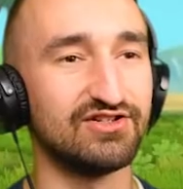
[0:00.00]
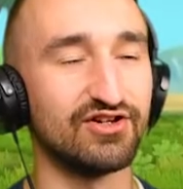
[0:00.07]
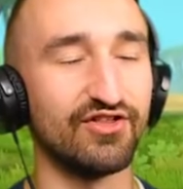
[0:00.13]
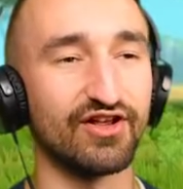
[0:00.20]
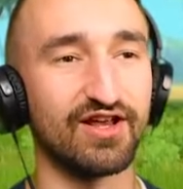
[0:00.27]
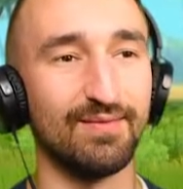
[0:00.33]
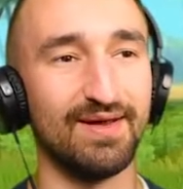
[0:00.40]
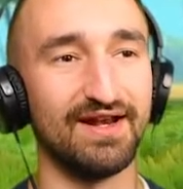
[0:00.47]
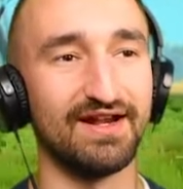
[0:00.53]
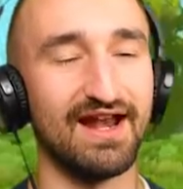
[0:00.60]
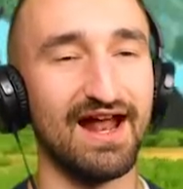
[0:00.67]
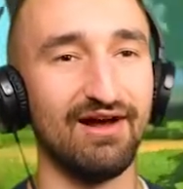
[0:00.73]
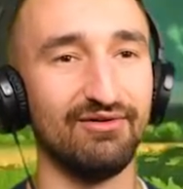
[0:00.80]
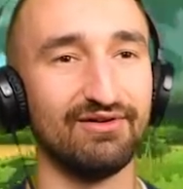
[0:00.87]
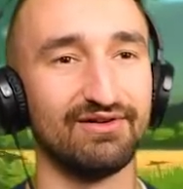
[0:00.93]
Steve, you're the committee
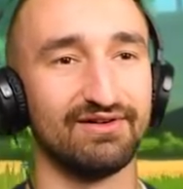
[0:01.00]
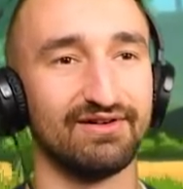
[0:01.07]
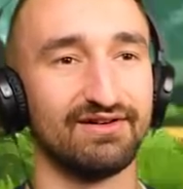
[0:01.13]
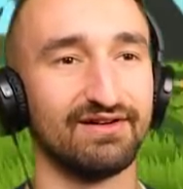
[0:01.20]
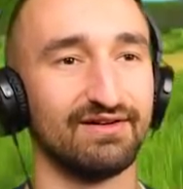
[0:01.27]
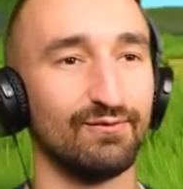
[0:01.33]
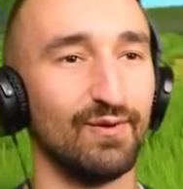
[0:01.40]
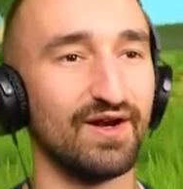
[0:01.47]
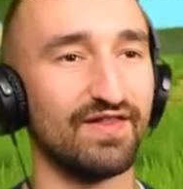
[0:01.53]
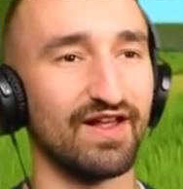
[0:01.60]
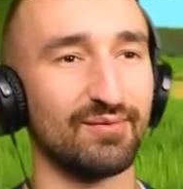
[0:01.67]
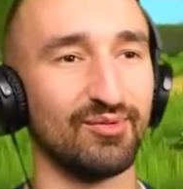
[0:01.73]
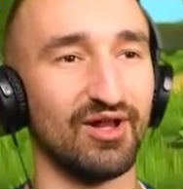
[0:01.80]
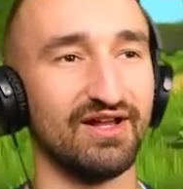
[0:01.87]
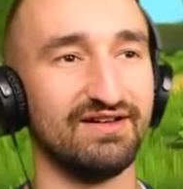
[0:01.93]
canceled. now. What do you
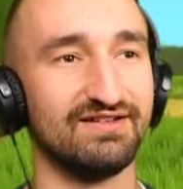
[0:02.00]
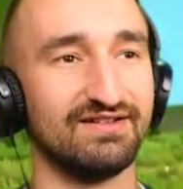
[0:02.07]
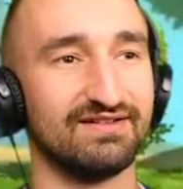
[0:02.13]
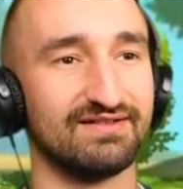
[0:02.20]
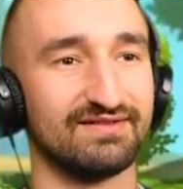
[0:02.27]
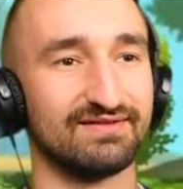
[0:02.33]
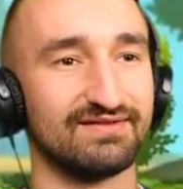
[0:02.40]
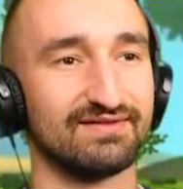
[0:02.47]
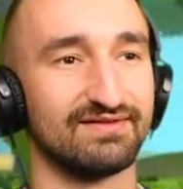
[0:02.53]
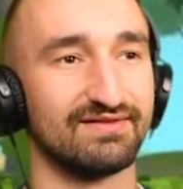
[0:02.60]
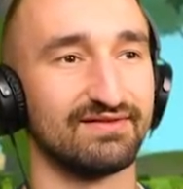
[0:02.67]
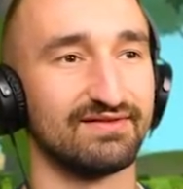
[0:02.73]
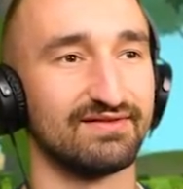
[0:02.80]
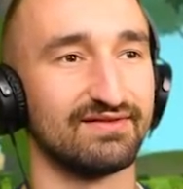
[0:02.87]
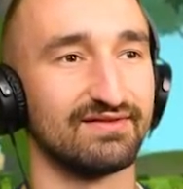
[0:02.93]
think, Blade? I have no
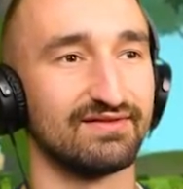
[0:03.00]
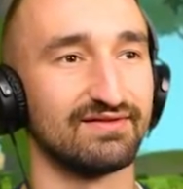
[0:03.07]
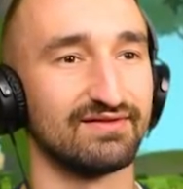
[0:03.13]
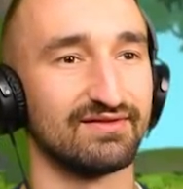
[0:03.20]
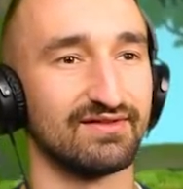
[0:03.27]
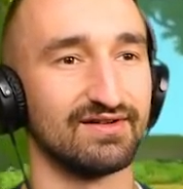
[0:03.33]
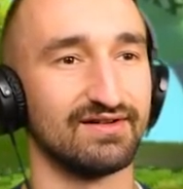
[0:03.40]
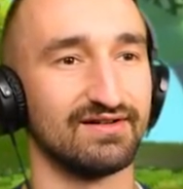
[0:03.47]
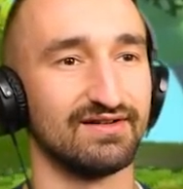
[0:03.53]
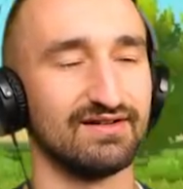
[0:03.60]
idea what I'm doing.